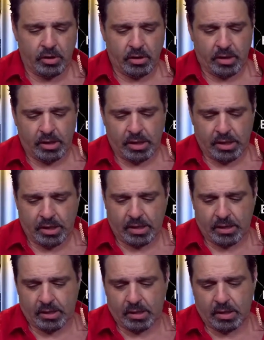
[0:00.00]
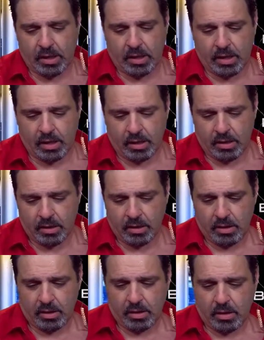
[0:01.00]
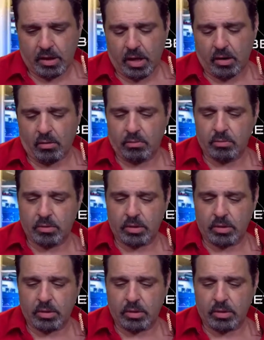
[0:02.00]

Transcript: And, uh, oh,